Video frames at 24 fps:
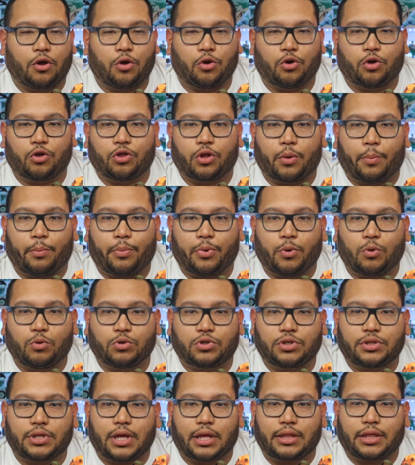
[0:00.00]
you know the
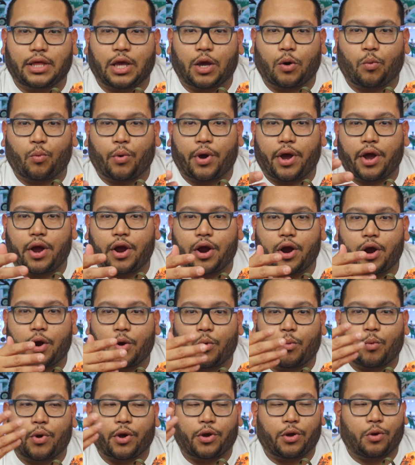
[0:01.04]
boots that they
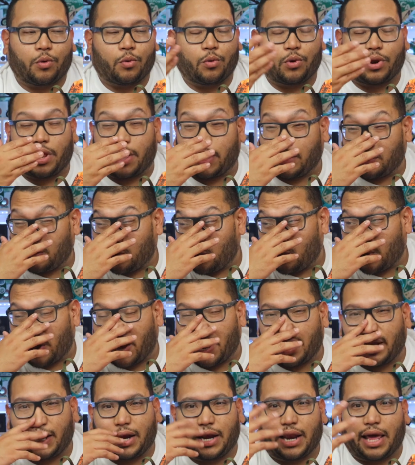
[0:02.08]
wear, where you like do
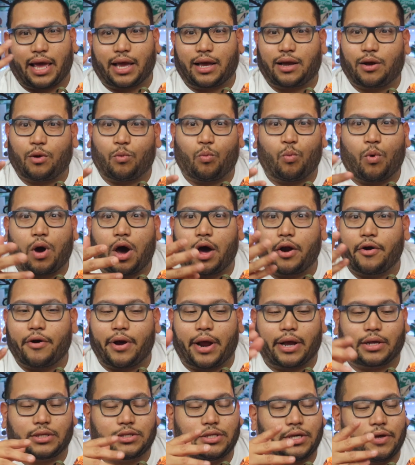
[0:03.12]
any like
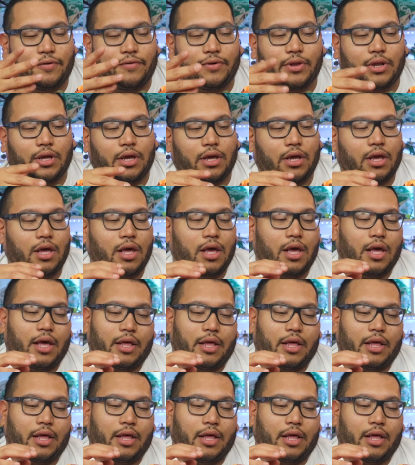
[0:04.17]
water activity,